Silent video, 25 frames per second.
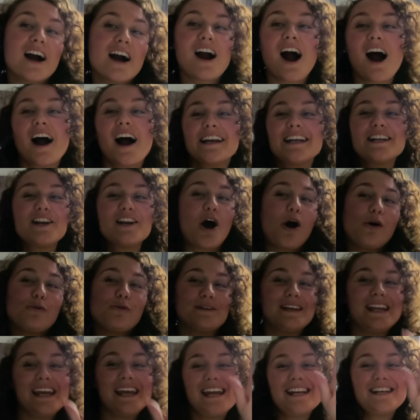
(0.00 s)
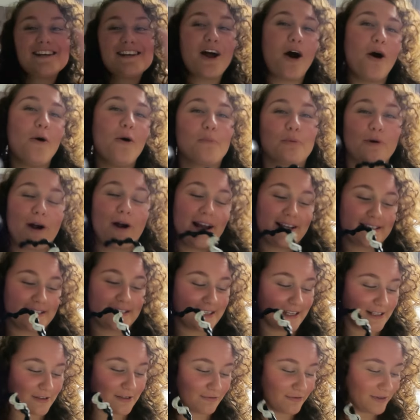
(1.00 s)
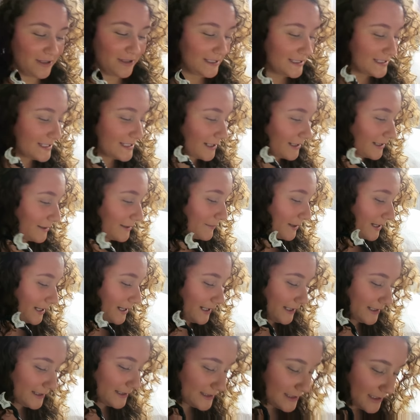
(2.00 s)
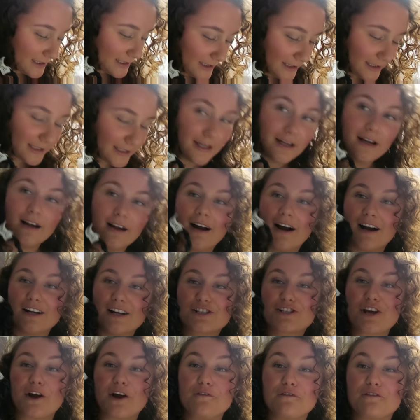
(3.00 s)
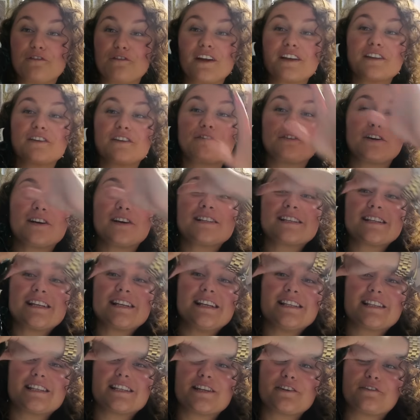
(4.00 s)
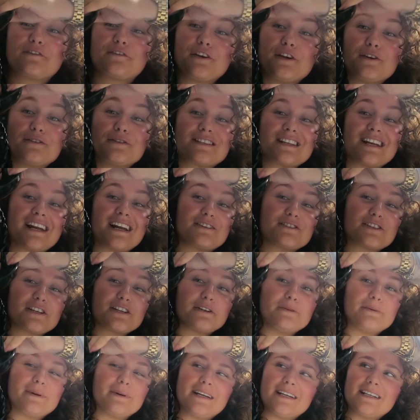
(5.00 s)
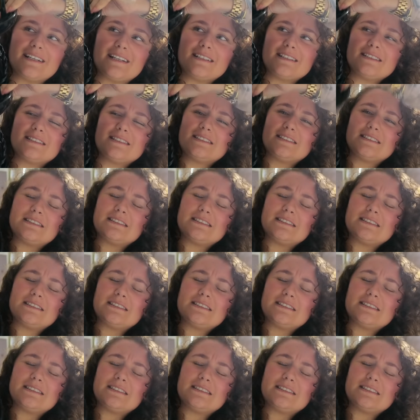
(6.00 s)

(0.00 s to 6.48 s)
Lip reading: Cardi don't need no press. That's really stuck in my head. Don't think the freezer needs a diffuser now, do we?